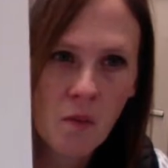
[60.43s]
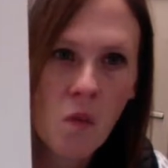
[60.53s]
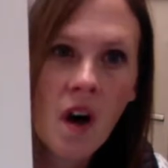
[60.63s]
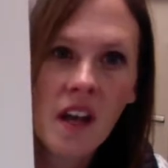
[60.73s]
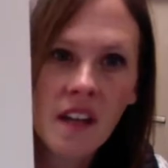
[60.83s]

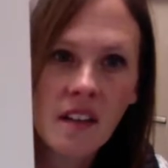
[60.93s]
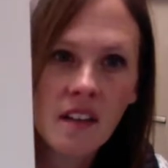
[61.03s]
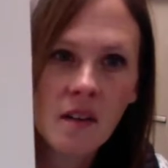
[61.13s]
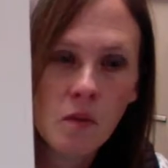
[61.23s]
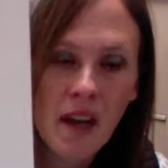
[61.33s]
One,
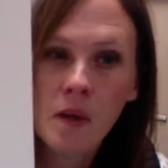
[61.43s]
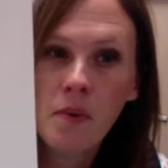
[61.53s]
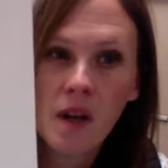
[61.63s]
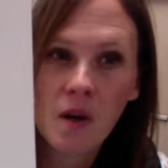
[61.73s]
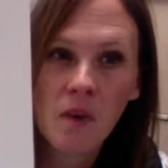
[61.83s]
Ready
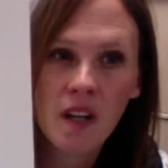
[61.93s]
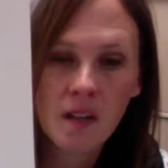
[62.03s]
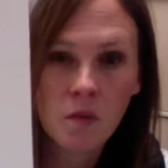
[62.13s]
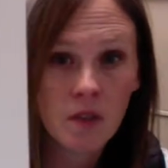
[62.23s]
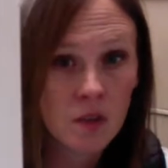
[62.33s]
Player
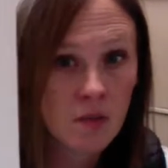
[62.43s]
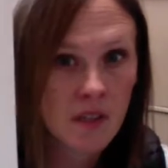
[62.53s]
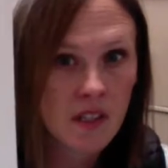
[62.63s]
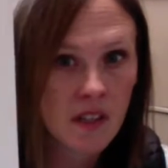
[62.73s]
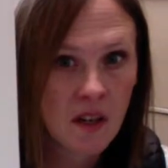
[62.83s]
One, which
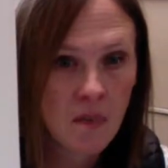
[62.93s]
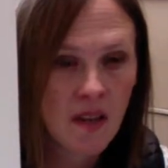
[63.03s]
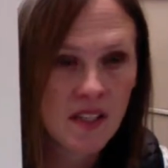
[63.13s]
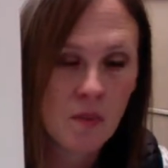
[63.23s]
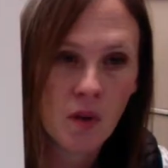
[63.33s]
was an
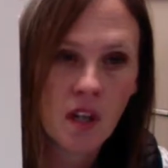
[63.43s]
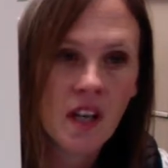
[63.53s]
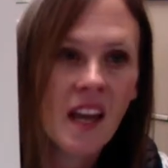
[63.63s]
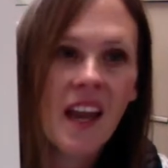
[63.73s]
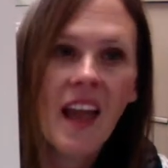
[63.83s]
amazing book,
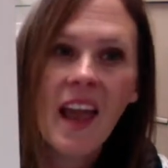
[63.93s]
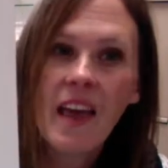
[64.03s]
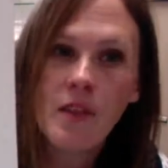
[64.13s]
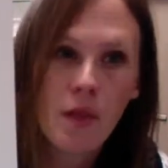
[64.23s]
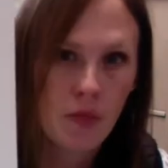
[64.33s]

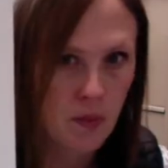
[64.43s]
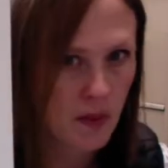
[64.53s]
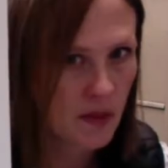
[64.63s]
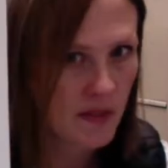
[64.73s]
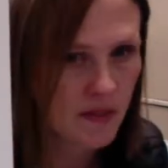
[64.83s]
and The
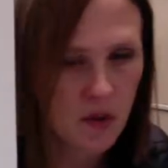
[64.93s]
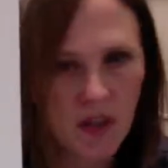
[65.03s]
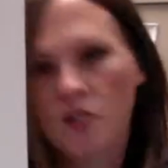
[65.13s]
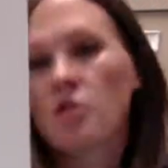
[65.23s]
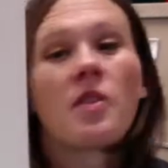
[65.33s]
Thrills of
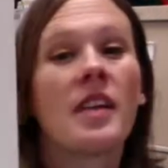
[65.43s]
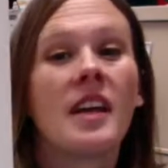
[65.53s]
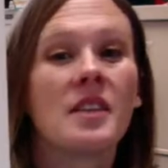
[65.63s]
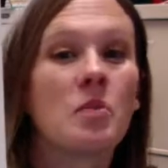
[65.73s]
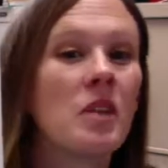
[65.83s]
Stranger
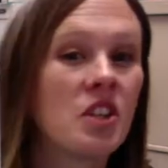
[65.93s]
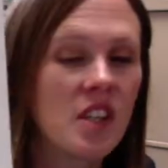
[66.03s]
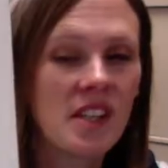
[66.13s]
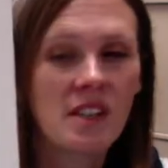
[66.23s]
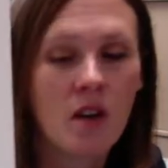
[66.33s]
Things, which
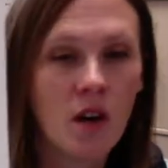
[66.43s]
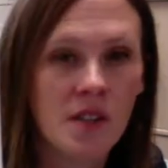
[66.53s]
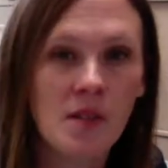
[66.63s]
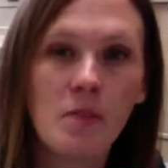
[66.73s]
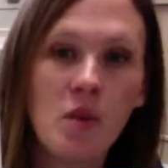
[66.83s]
is an
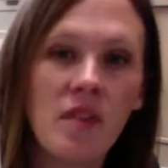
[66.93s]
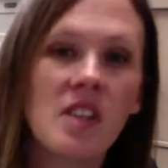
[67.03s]
awesome movie.